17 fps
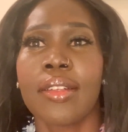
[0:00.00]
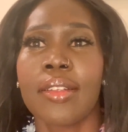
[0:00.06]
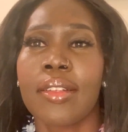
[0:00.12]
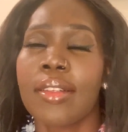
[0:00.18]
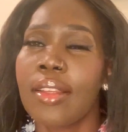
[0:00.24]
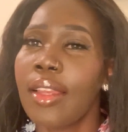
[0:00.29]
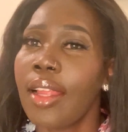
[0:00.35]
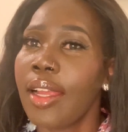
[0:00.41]

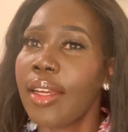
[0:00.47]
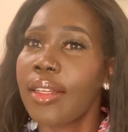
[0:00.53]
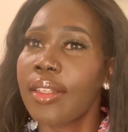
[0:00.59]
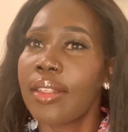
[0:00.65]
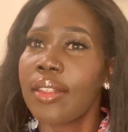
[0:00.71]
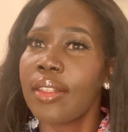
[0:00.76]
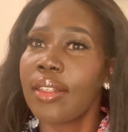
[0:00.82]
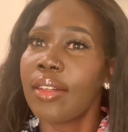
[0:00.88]
like
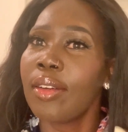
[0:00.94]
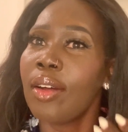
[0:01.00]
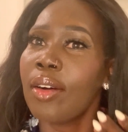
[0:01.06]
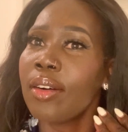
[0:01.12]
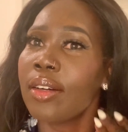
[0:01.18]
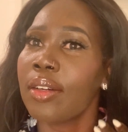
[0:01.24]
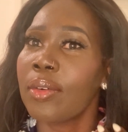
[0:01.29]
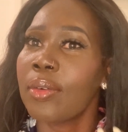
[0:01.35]
the
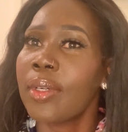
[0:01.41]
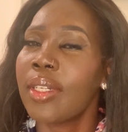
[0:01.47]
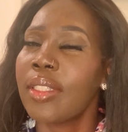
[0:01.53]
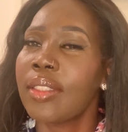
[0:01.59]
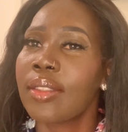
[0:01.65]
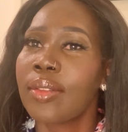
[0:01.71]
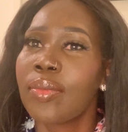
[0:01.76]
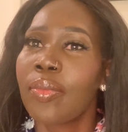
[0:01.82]
longer one,
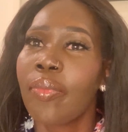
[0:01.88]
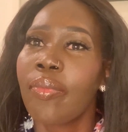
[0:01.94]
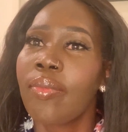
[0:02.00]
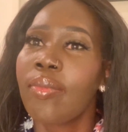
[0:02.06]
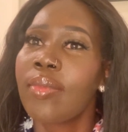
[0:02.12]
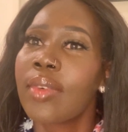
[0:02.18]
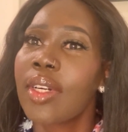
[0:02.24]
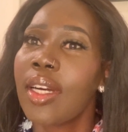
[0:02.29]

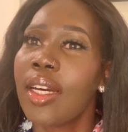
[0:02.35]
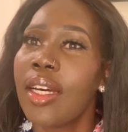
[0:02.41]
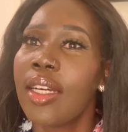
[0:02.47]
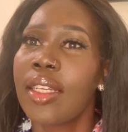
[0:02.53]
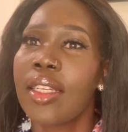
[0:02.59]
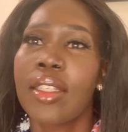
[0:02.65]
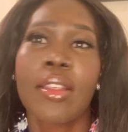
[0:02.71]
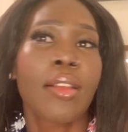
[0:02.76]
and
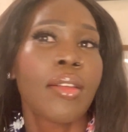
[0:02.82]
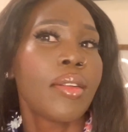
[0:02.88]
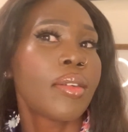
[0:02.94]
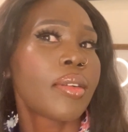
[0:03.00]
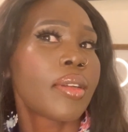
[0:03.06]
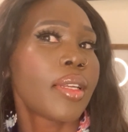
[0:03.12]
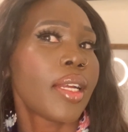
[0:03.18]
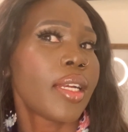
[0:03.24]
it looked
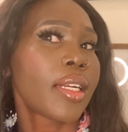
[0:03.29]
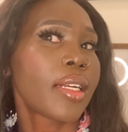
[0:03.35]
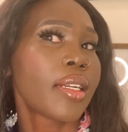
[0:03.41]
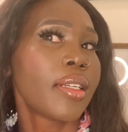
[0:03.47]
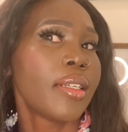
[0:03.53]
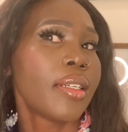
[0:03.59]
like